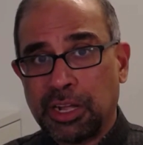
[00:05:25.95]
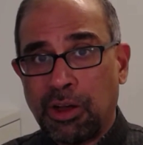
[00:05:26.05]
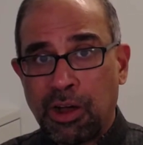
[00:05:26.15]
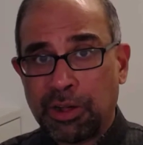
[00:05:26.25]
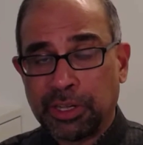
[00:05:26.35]

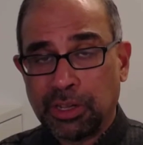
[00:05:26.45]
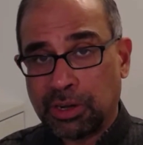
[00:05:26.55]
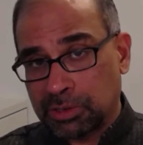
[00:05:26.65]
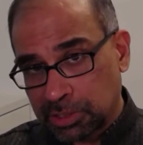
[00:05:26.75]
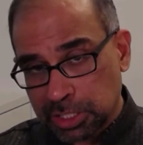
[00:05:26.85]
on your
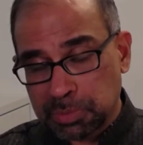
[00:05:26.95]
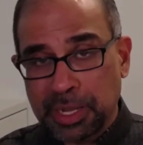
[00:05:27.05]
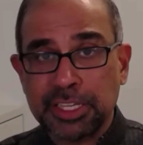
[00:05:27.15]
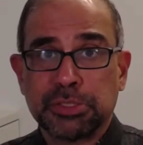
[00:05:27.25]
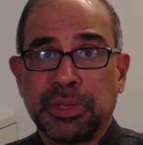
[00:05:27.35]

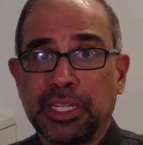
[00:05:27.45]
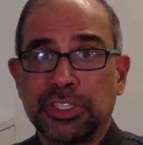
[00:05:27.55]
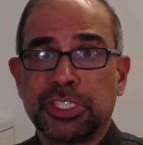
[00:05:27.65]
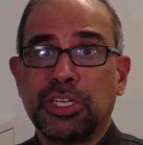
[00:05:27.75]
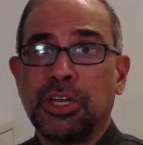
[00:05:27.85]
displacements